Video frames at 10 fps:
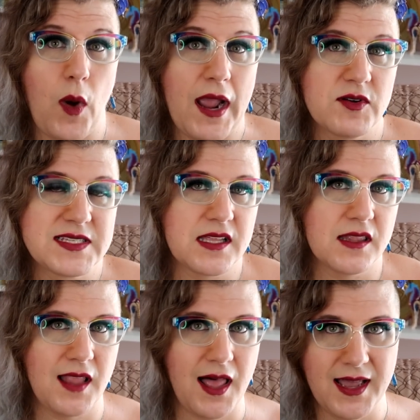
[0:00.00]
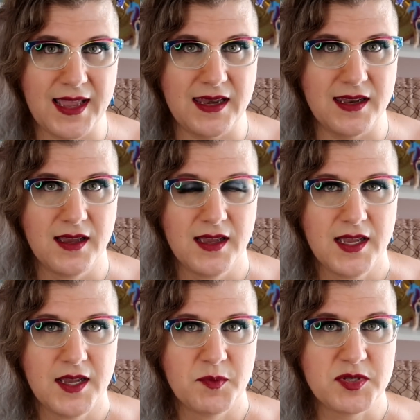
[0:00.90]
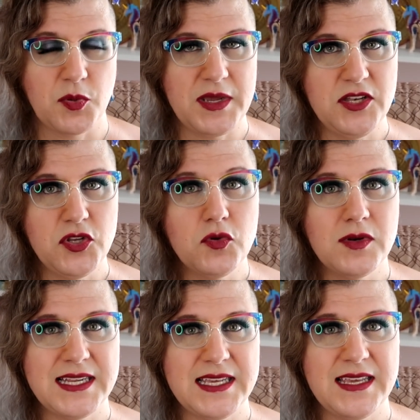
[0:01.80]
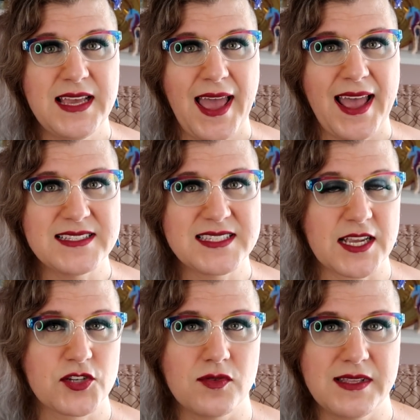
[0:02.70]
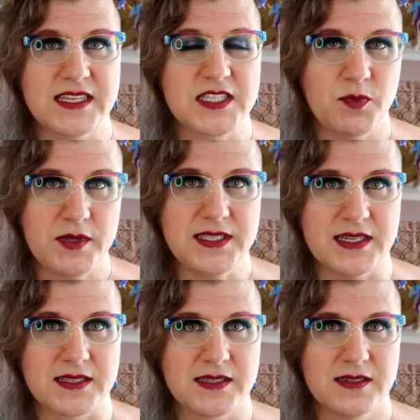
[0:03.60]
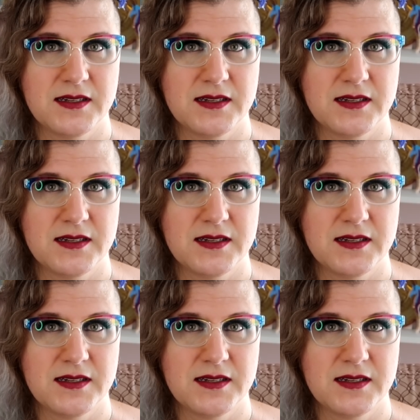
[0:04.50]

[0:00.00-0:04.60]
Where is the line between nudity and sexually explicit?